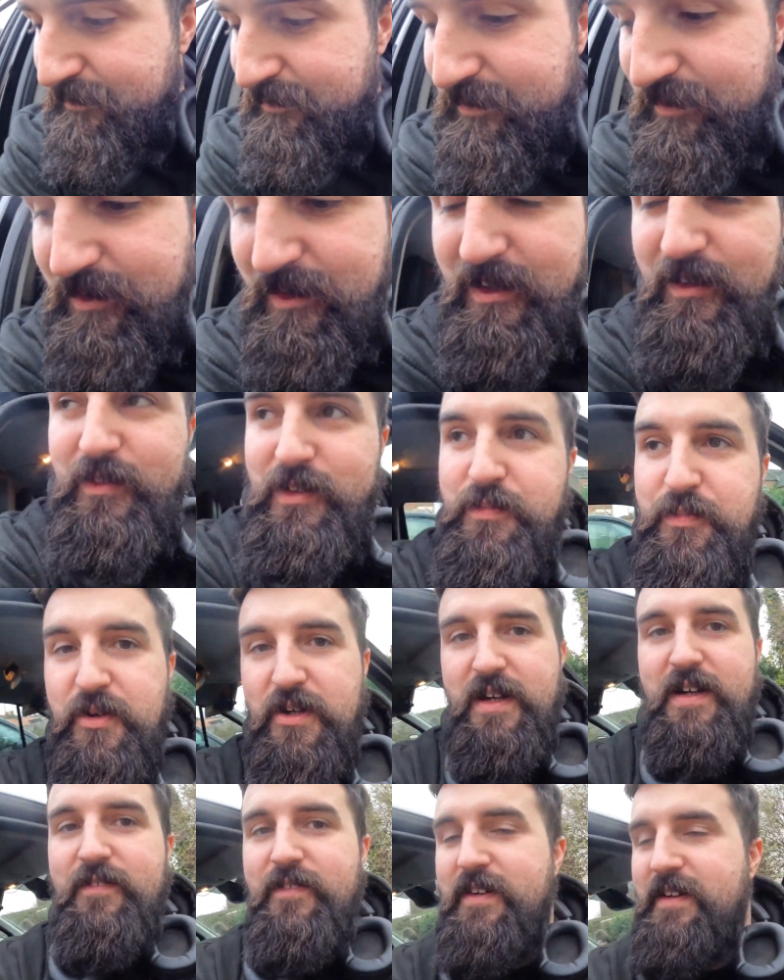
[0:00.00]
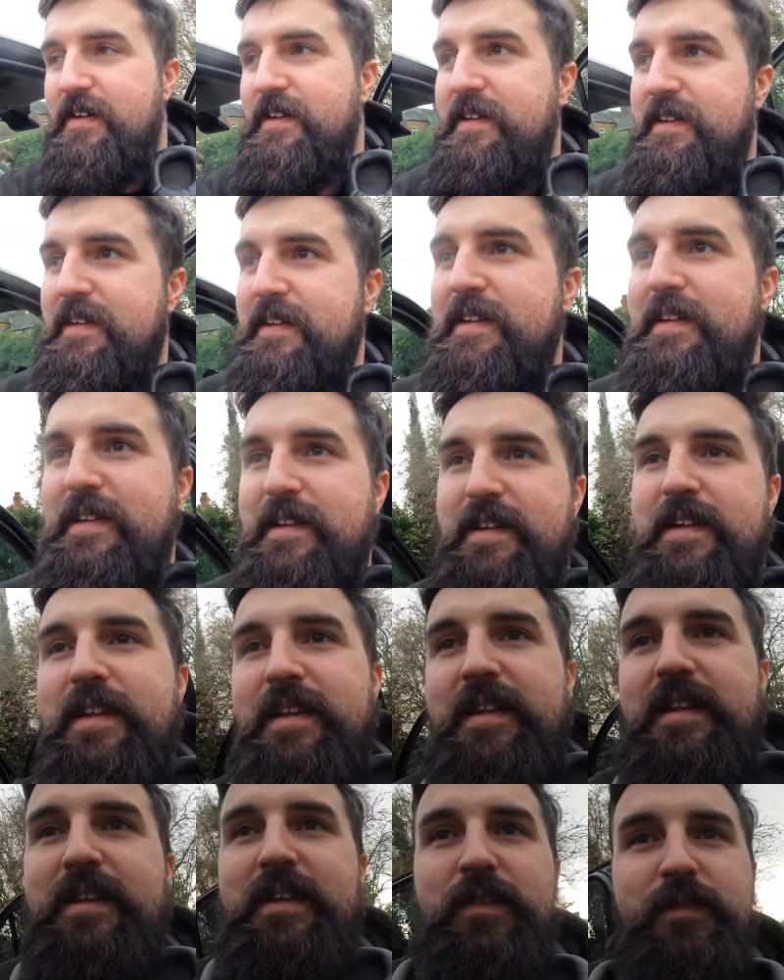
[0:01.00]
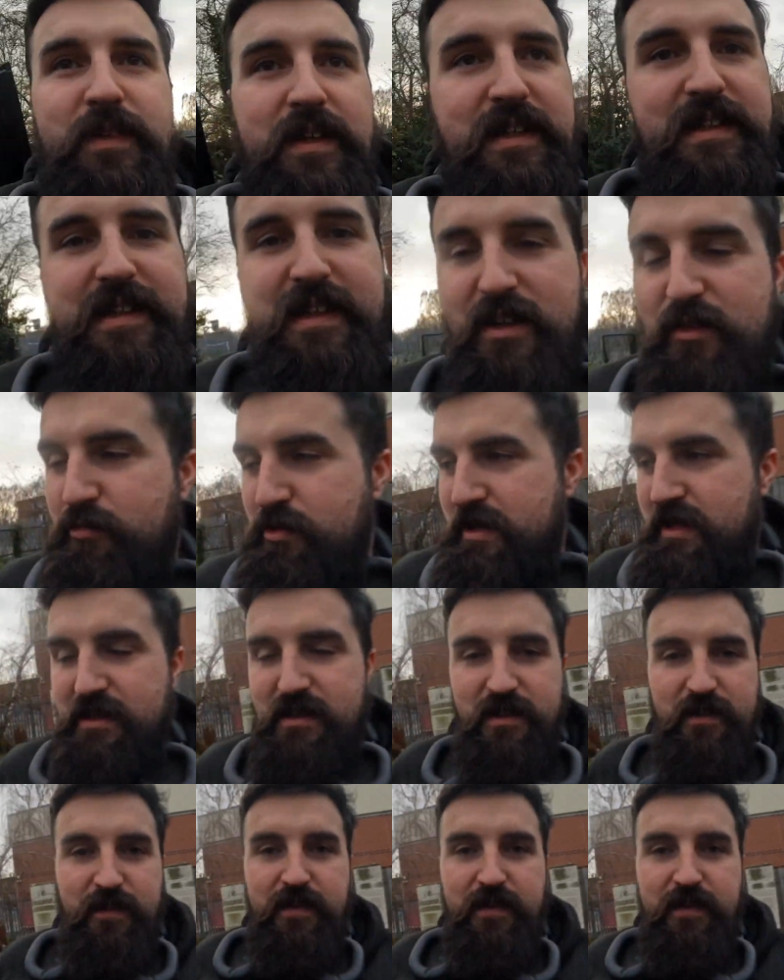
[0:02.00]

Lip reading: let's keep this private. Let's see how Brian's